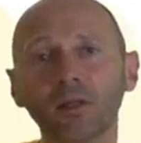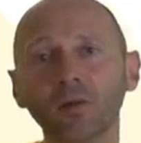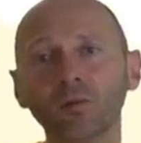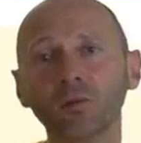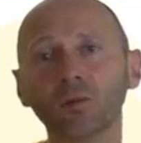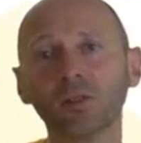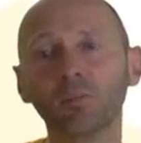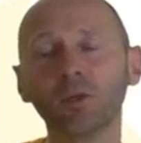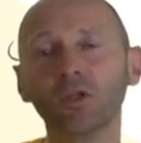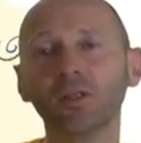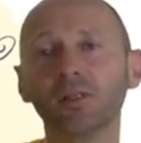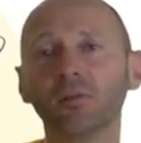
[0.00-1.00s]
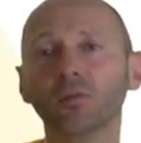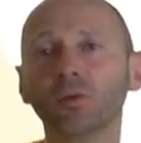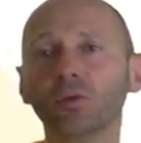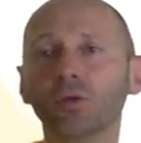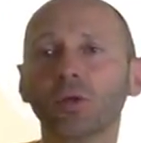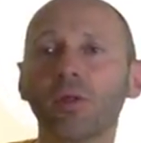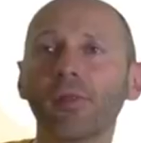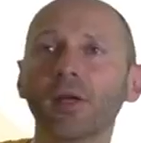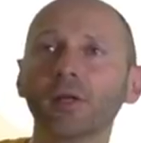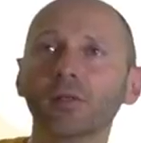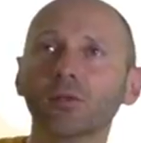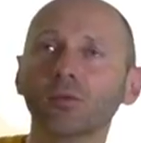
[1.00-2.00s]
of course, species evolution
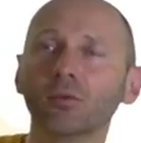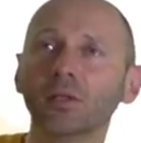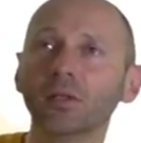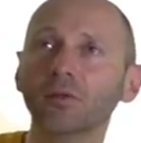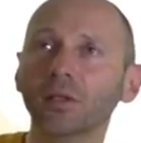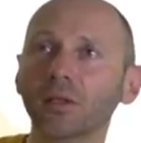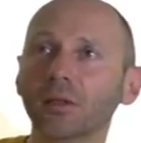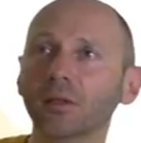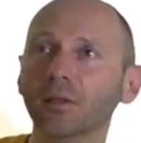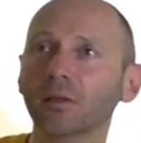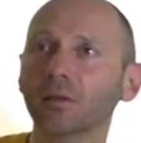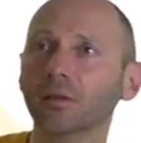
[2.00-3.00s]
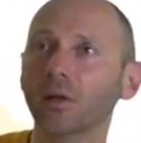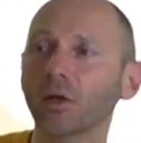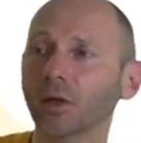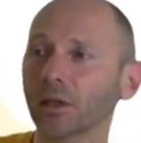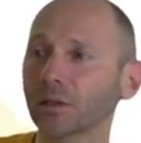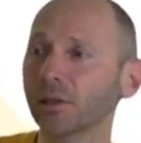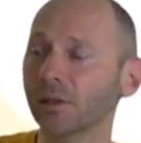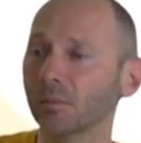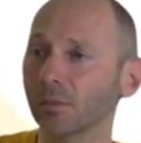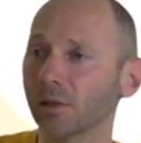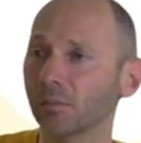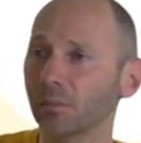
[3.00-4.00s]
thanks to living
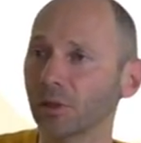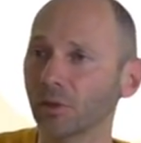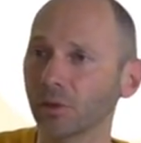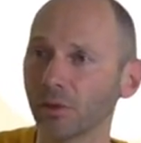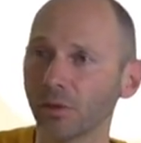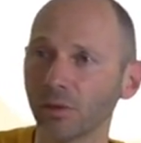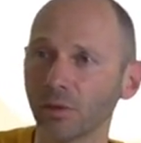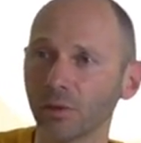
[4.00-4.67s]
organisms, because